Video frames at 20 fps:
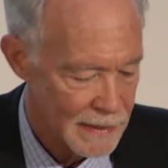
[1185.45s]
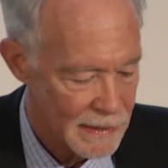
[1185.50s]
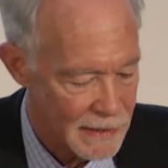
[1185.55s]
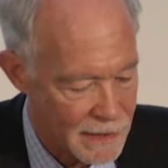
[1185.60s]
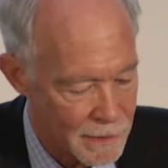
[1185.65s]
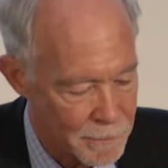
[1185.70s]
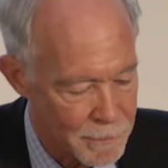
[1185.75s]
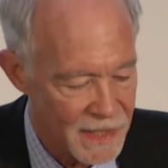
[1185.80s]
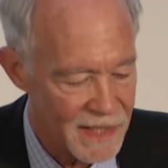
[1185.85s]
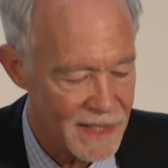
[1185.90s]

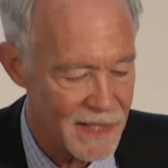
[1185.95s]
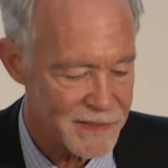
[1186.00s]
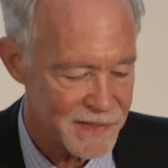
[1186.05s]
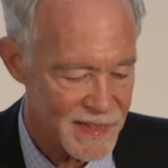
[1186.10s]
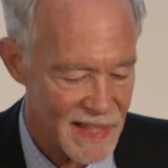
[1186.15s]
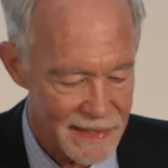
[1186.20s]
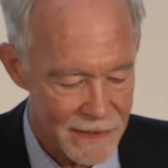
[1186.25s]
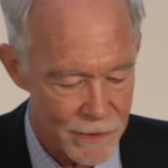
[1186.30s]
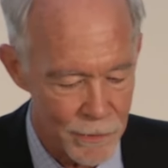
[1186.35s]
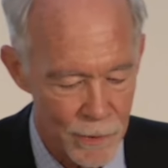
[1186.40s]
Uh,
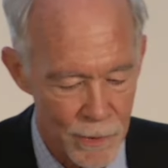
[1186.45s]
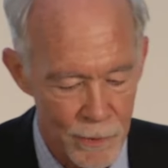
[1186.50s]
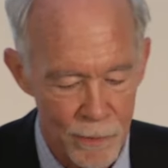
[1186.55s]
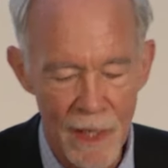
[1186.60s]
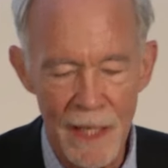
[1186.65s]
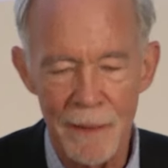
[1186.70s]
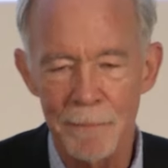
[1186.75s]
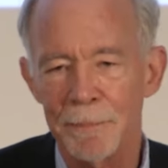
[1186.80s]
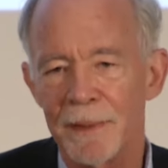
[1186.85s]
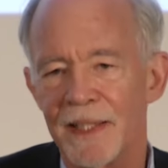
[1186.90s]
because I
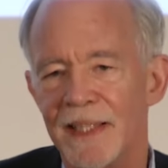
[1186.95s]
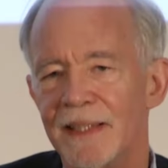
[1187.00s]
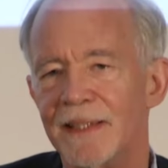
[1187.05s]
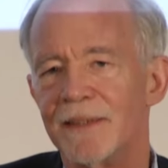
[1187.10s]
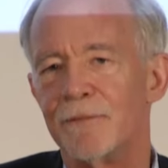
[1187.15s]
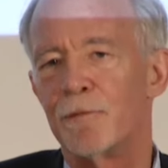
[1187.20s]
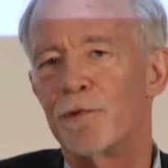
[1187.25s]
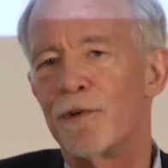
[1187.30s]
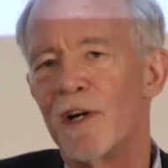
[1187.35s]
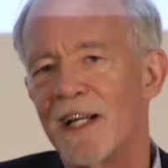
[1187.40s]
grew up
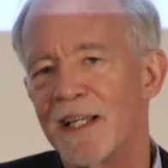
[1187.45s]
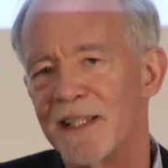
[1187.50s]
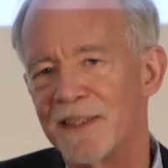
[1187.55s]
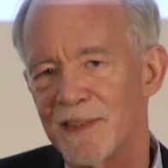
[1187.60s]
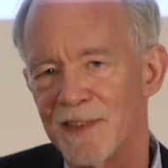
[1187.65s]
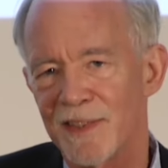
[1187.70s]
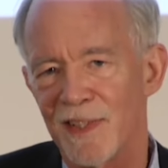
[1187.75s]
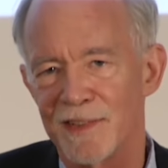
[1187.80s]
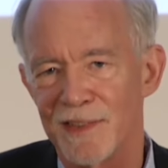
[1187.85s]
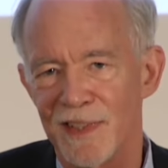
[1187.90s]
in
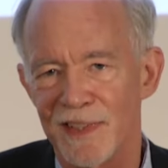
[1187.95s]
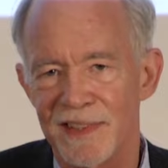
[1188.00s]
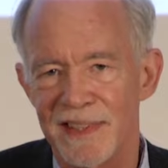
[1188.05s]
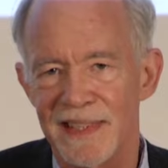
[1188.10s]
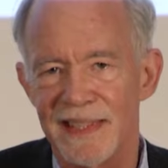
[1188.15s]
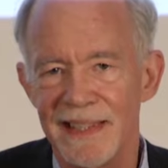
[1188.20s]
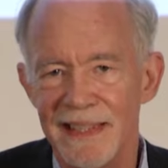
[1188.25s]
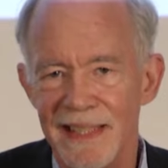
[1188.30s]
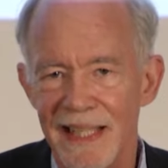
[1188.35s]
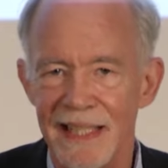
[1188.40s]
France as a
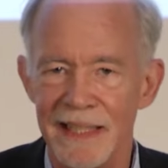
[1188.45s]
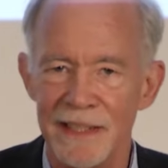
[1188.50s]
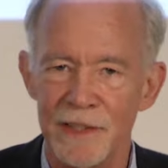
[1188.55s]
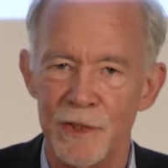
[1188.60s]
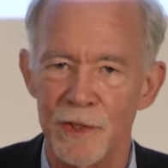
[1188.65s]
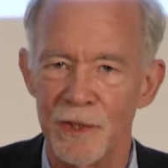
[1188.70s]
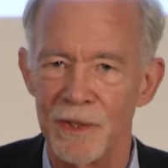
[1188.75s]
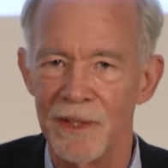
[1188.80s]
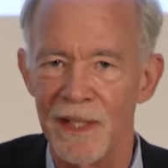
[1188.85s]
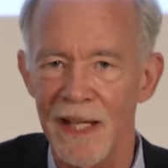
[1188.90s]

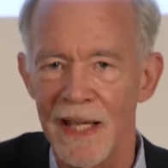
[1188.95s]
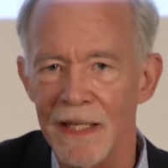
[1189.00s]
teenager,